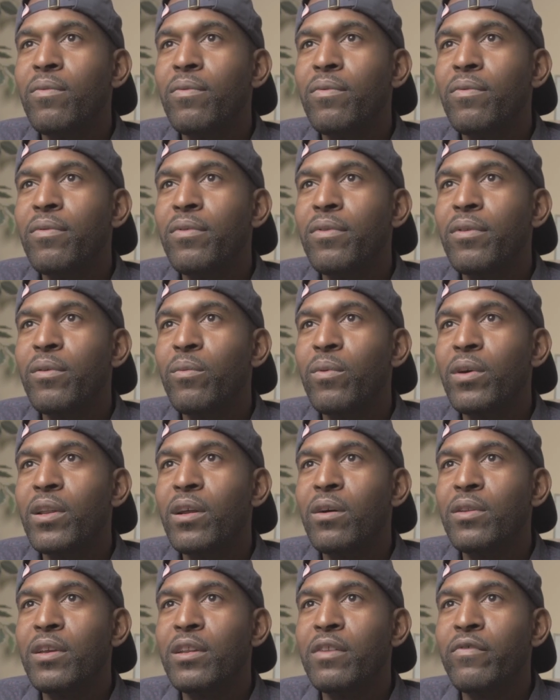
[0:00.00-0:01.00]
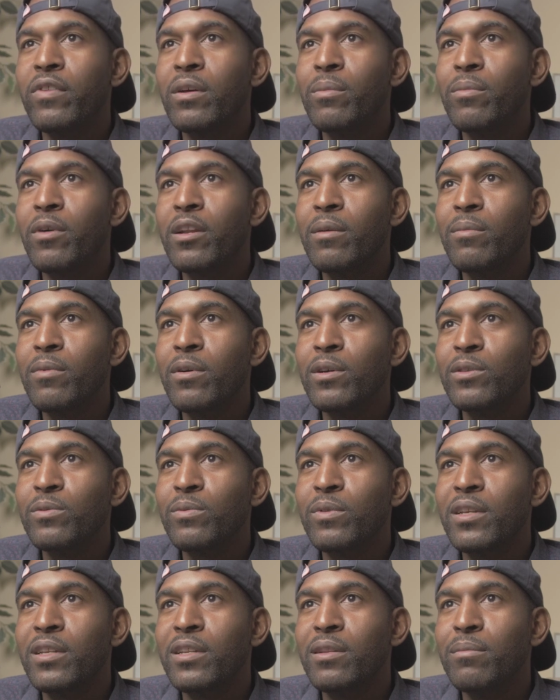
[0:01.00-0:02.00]
We don't need the Flip Bernie Bros. We need
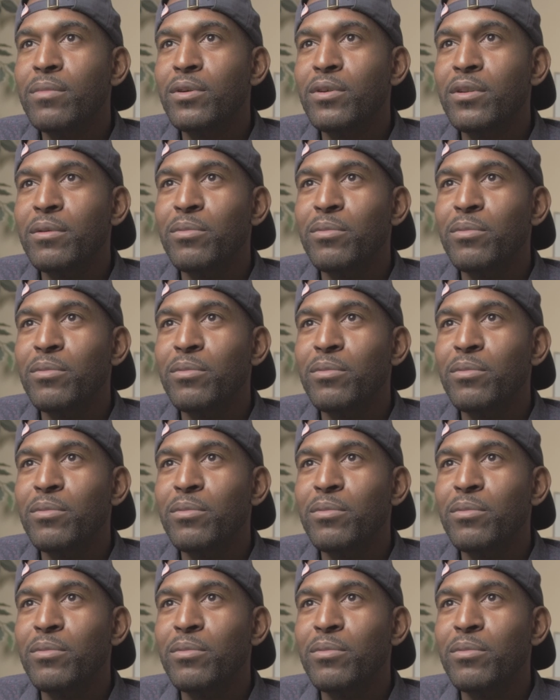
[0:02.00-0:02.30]
the Booty Boy.